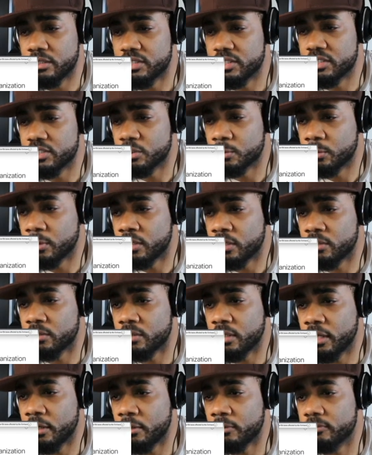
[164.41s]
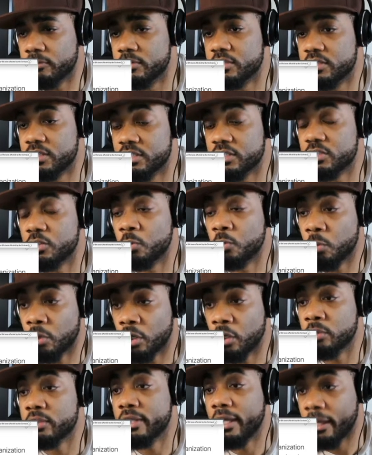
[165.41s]
Since the
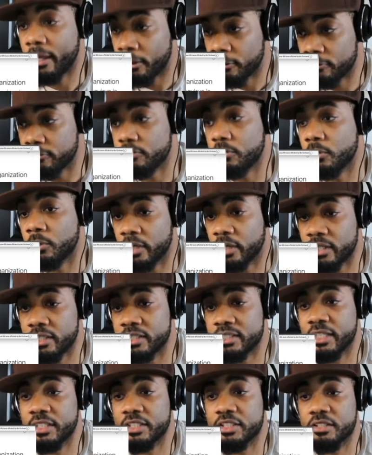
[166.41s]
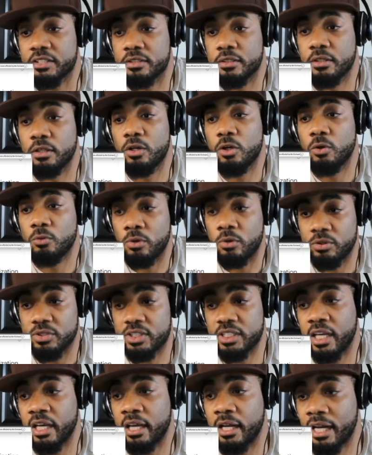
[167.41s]
World Health Organization won't
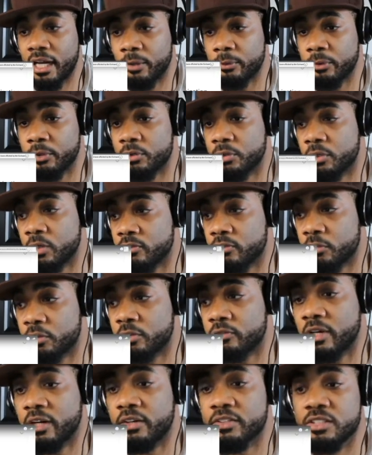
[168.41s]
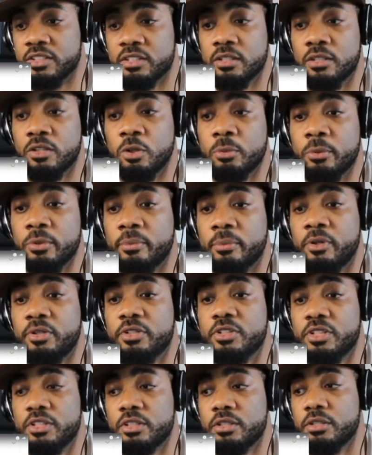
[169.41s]
say it, I will. The coronavirus is a global
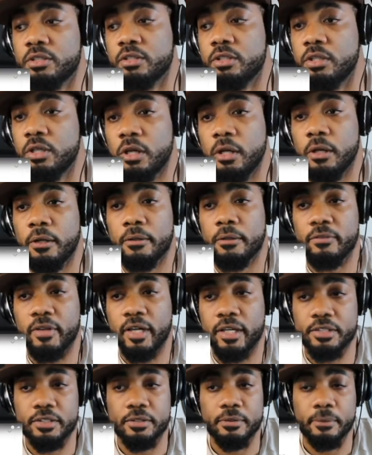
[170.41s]
emergency. Back.